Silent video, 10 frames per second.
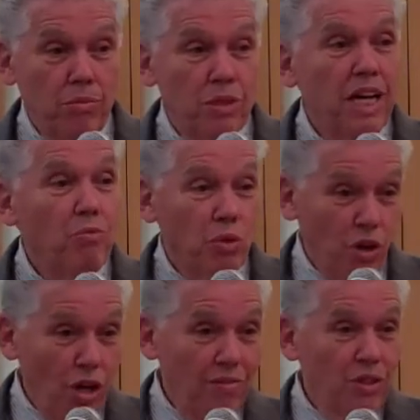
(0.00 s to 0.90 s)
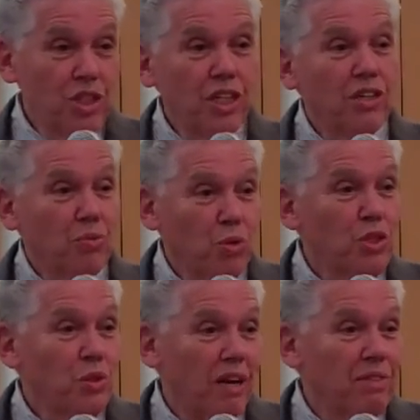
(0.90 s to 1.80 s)
We're all of us here. Yeah. We're
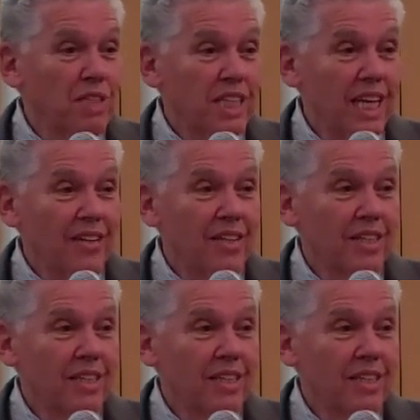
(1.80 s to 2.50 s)
traveling together.